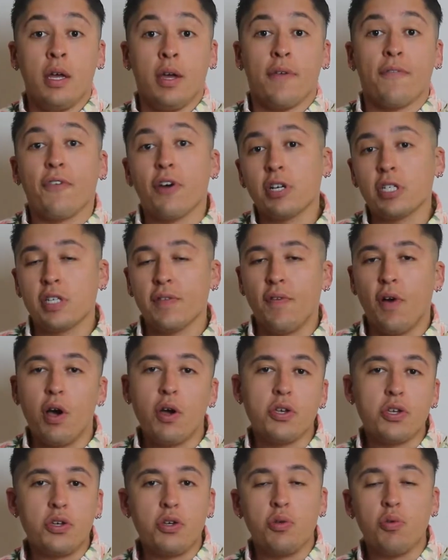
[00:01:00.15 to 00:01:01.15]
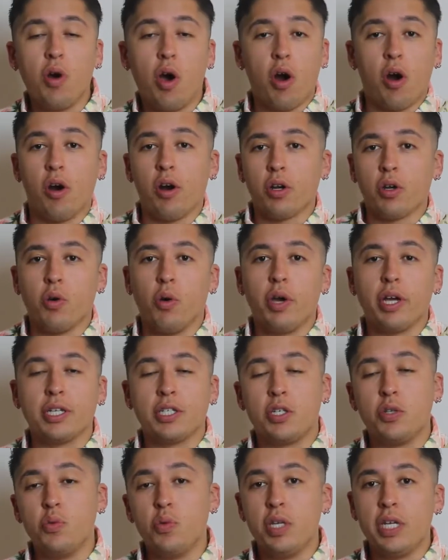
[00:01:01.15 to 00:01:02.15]
First of all, you are going
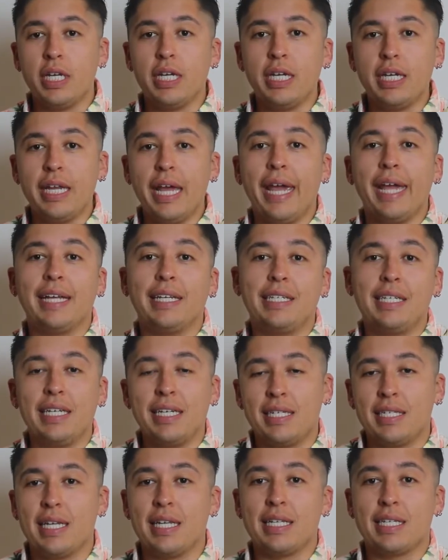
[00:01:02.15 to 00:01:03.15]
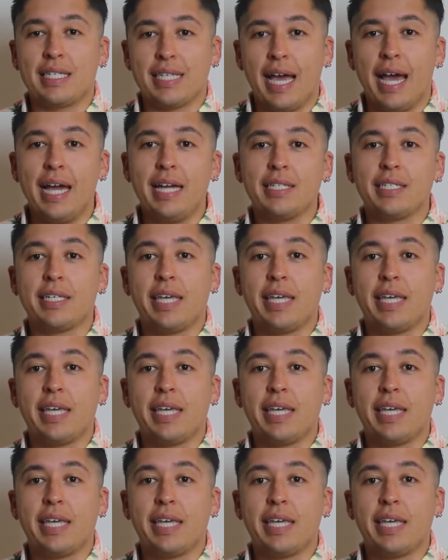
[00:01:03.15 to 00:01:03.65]
to need a decent sized